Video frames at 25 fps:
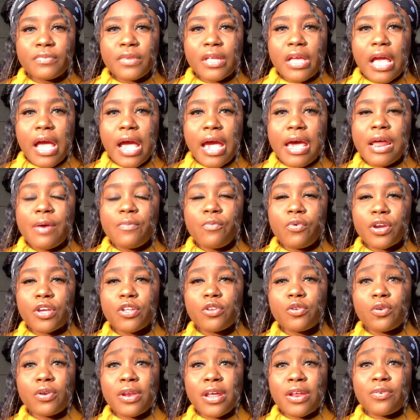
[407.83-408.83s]
and I'm
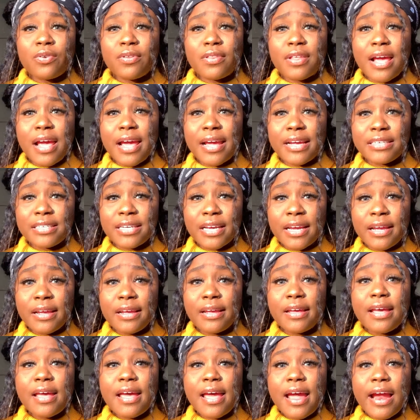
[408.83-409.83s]
working on another idea,
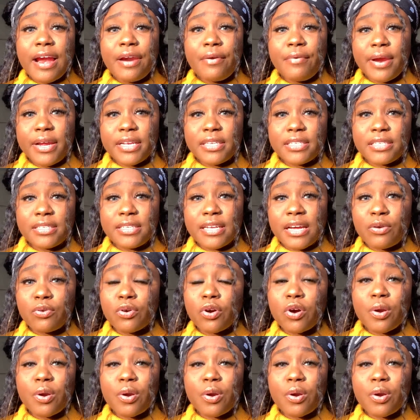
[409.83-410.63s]
I write it down.